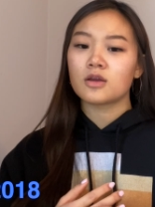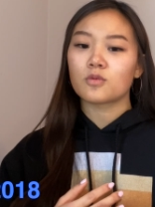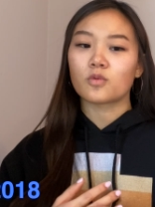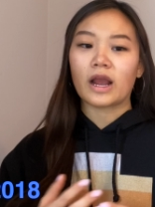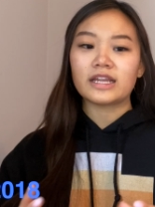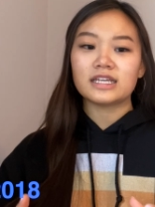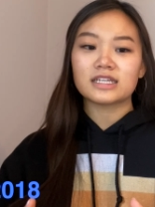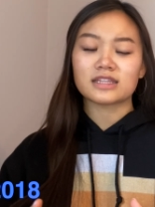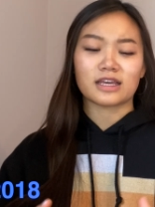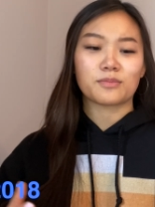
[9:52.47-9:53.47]

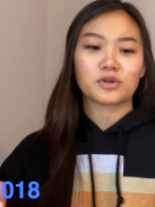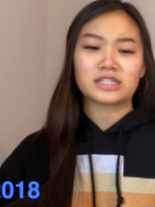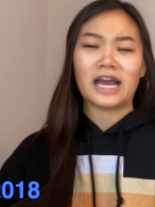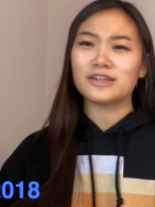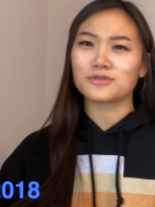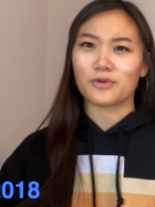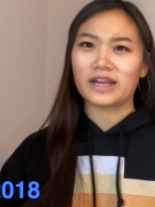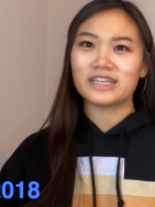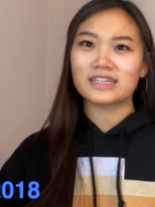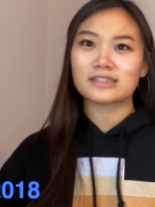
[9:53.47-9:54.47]
writing, like pretend writing.